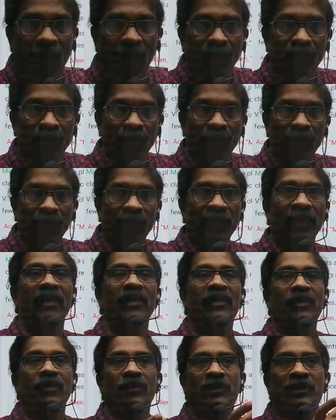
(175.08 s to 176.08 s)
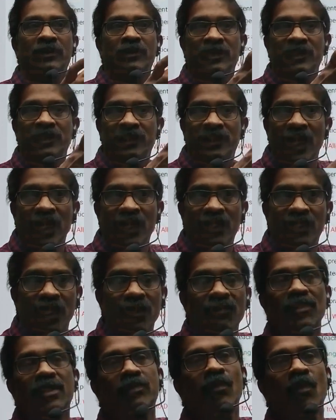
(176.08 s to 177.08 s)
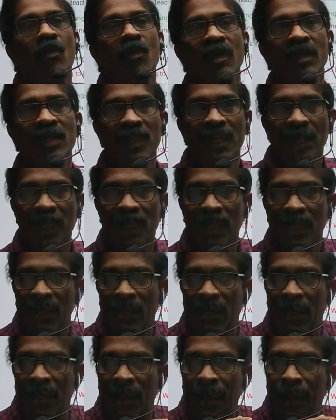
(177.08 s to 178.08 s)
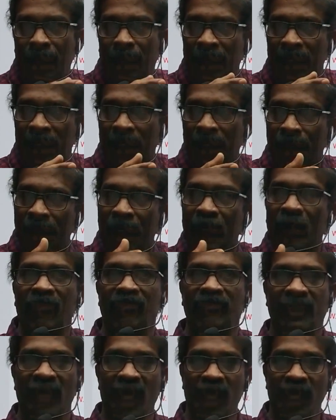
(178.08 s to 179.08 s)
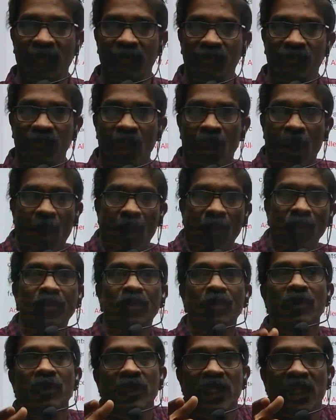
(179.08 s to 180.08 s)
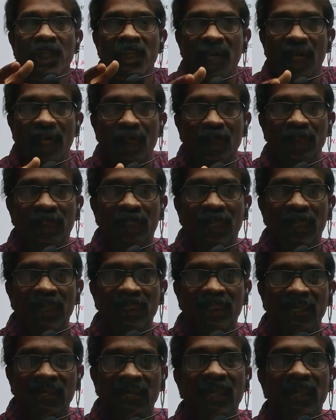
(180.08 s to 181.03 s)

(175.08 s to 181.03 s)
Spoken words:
to do, we have to take some small period of time how to introduce the lesson in a